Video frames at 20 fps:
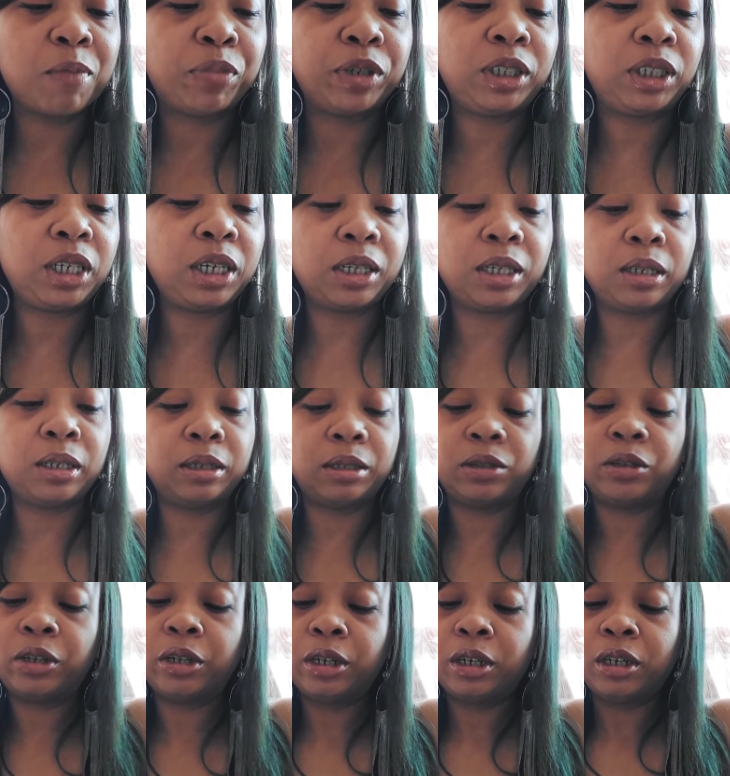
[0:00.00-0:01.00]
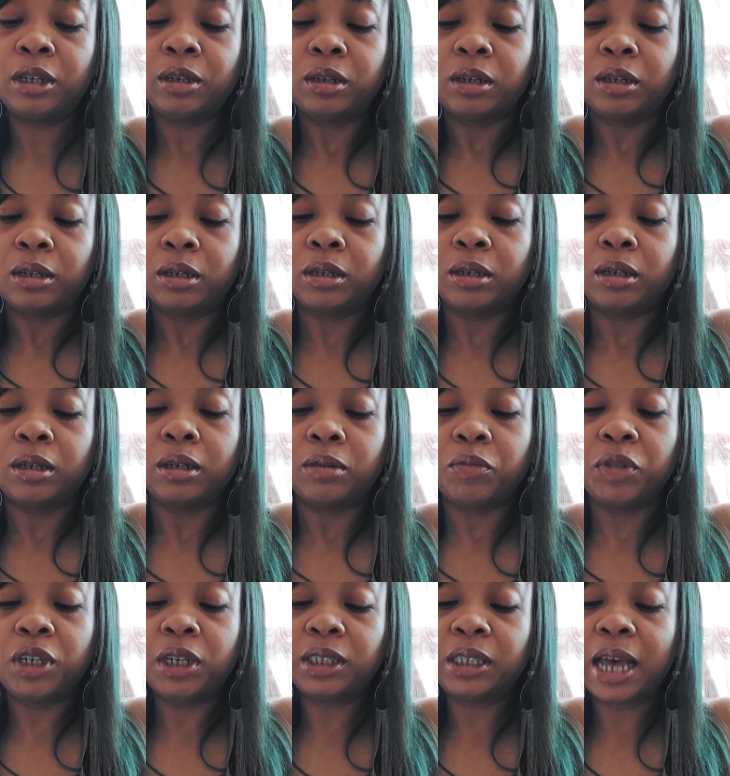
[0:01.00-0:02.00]
in particular,
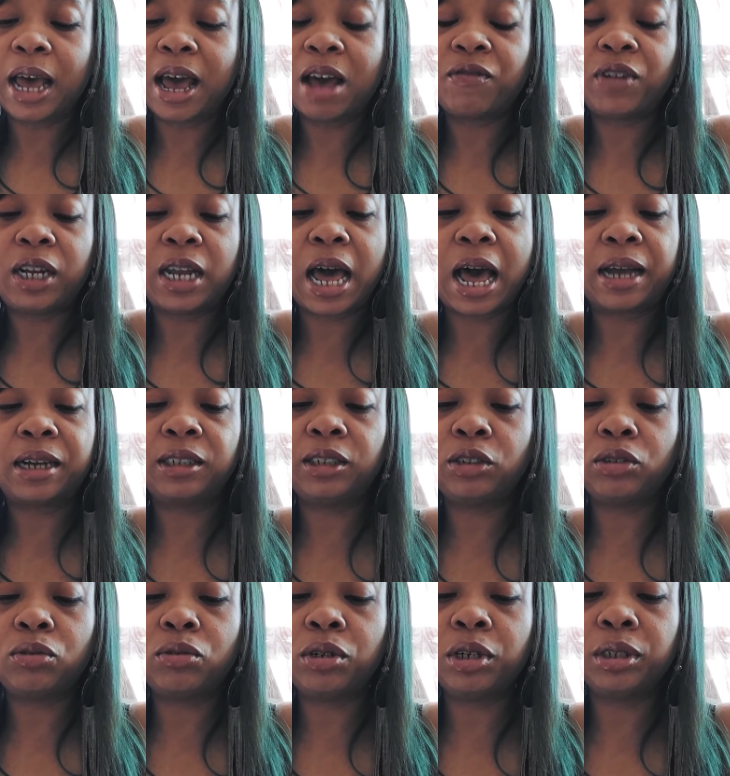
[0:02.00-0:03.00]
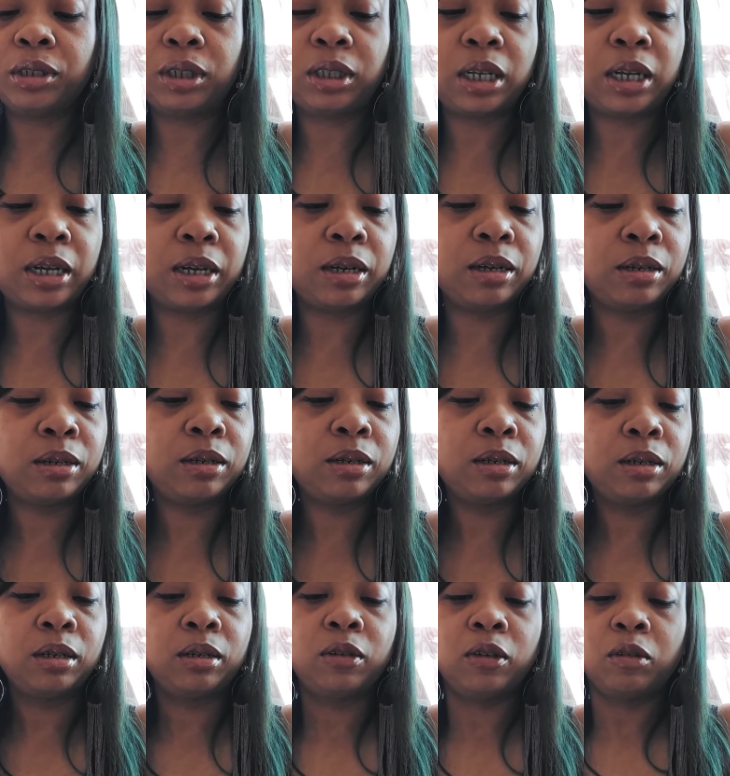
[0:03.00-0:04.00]
because I have a lot of swords there.
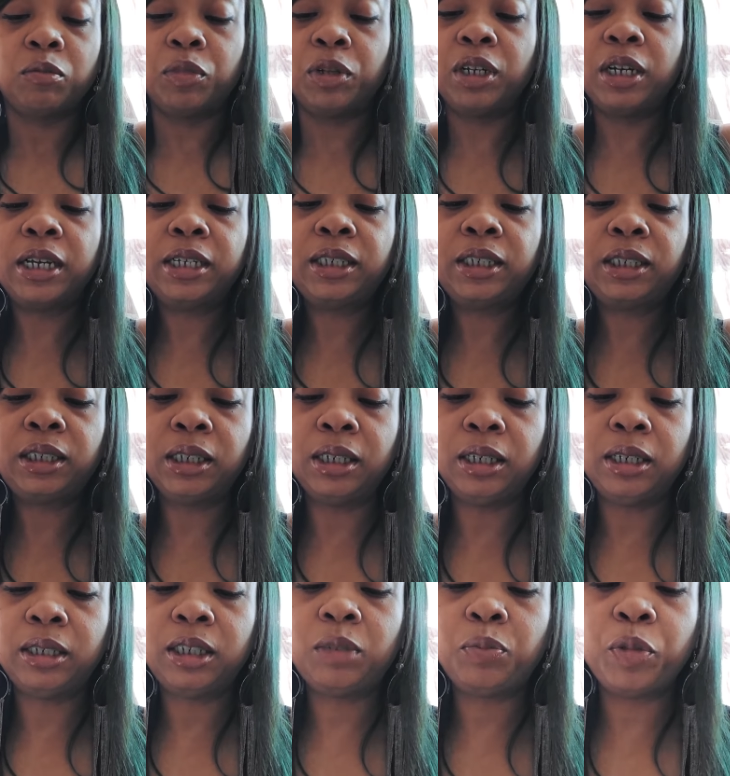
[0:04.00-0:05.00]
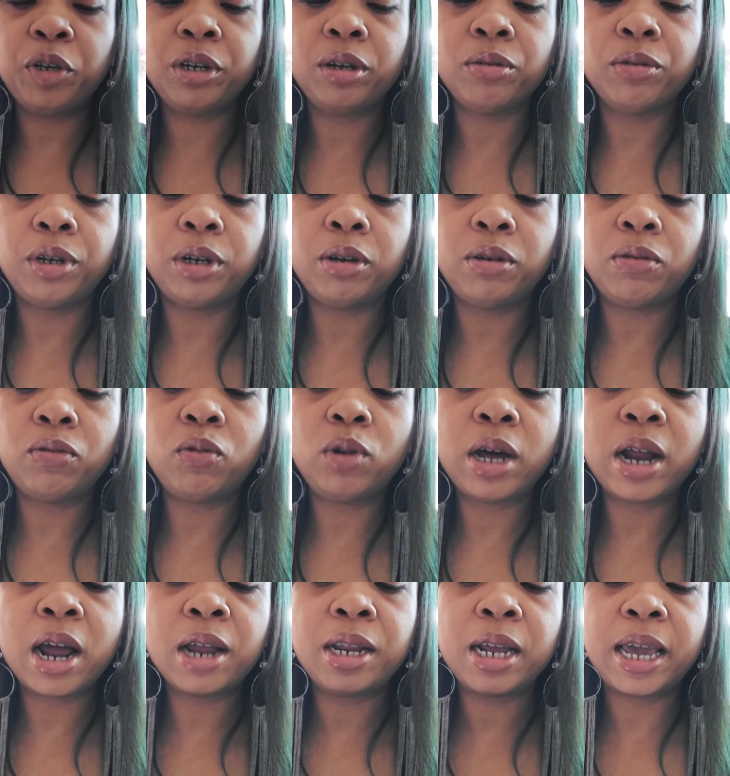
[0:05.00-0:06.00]
But let's see, Spirit, what
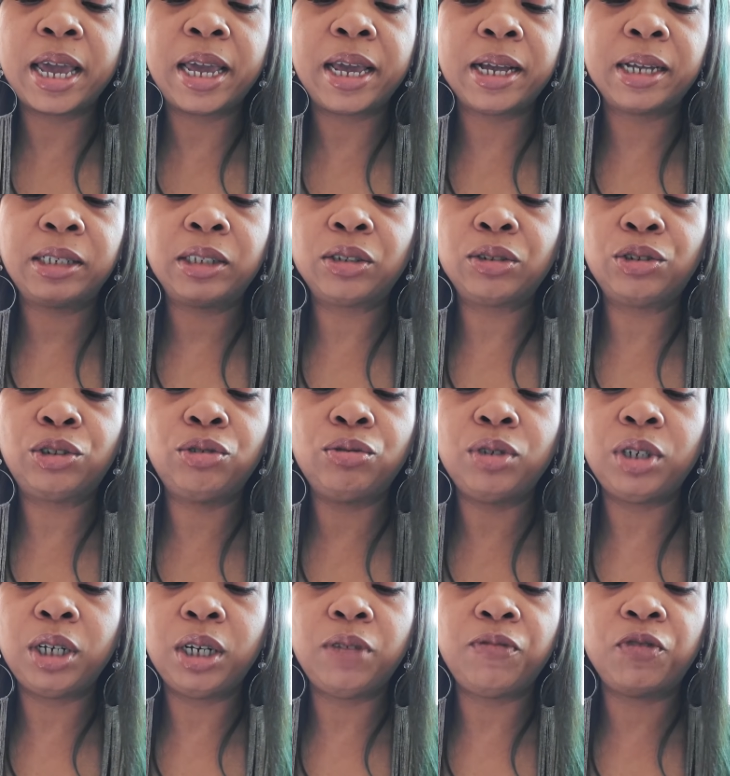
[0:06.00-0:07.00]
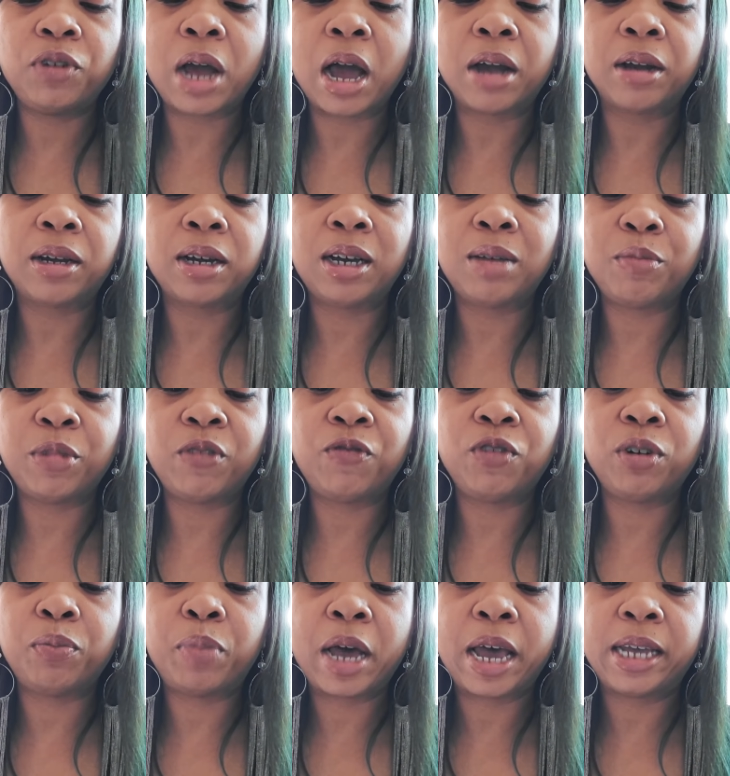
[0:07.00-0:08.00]
are the answers you need are coming
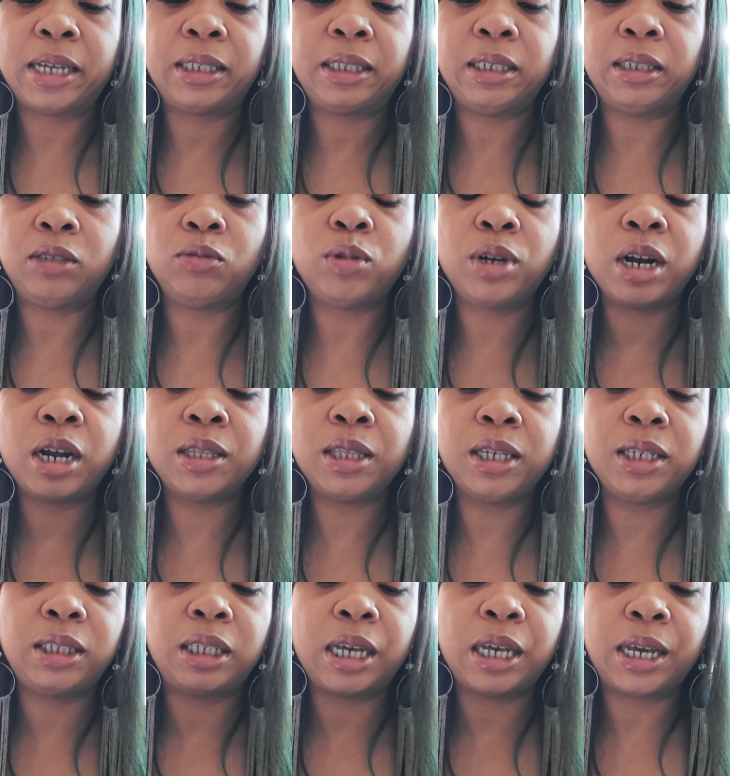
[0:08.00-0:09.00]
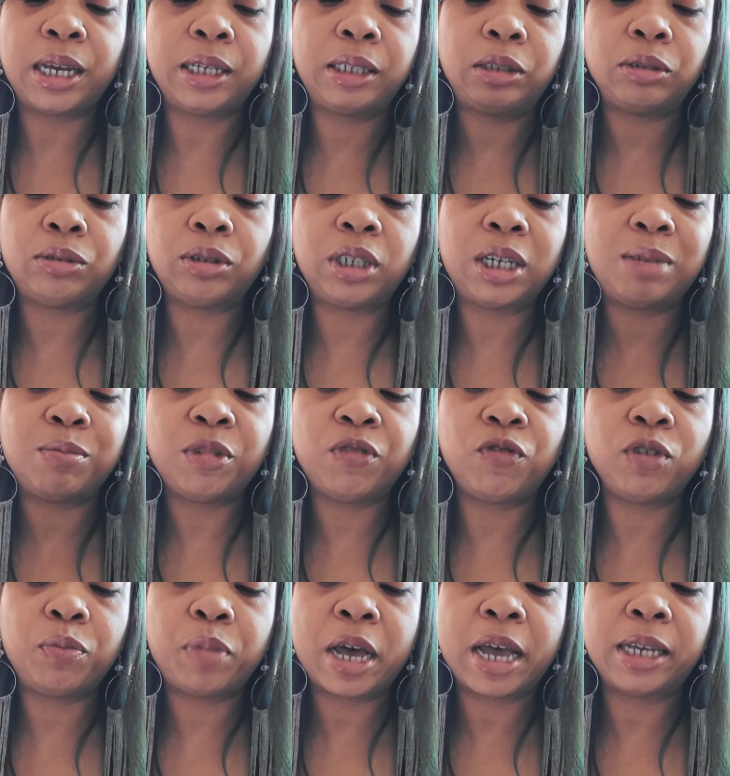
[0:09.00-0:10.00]
for Pisces? What are these answers coming
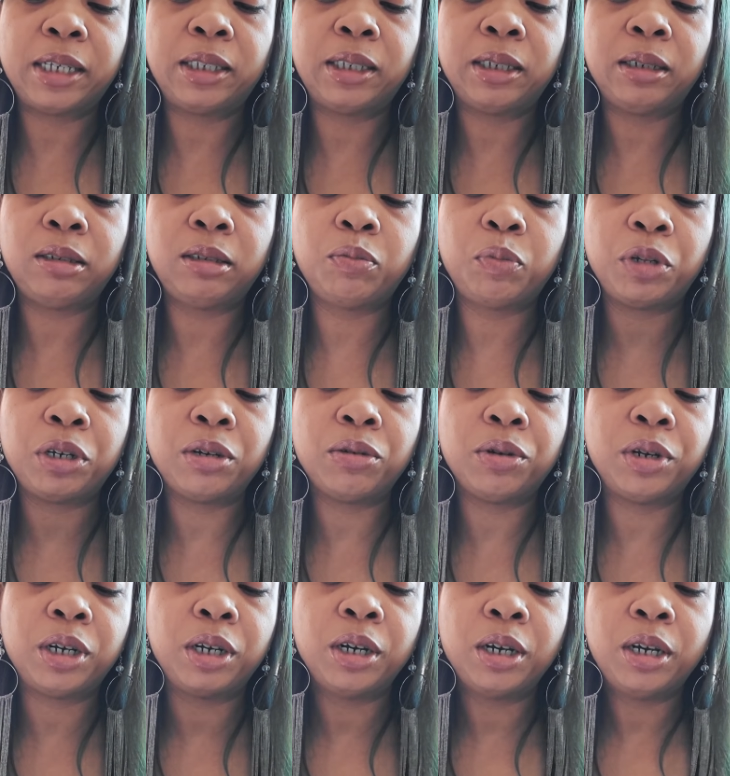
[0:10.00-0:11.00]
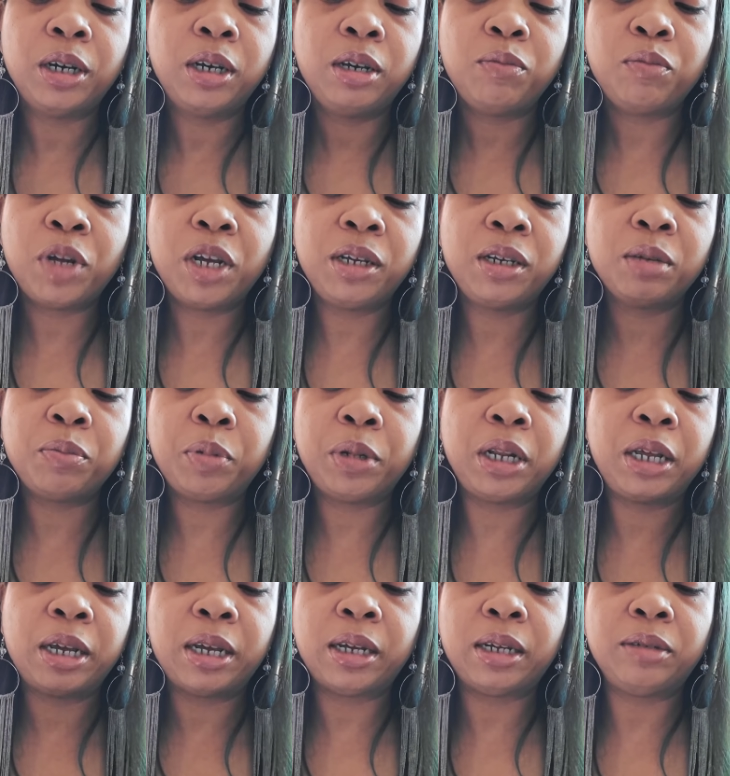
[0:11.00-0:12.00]
for Pisces, Spirit? Make it
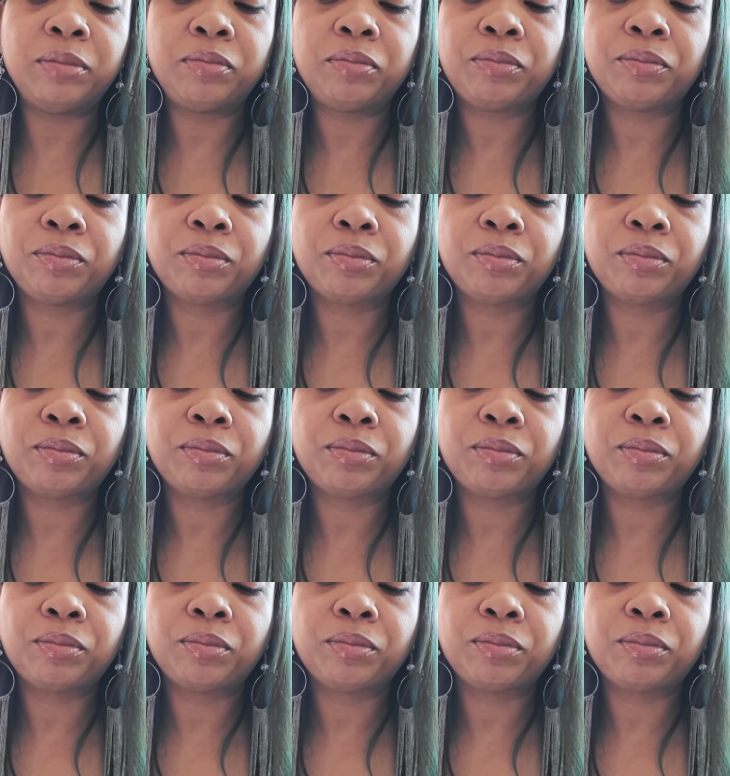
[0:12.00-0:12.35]
plain.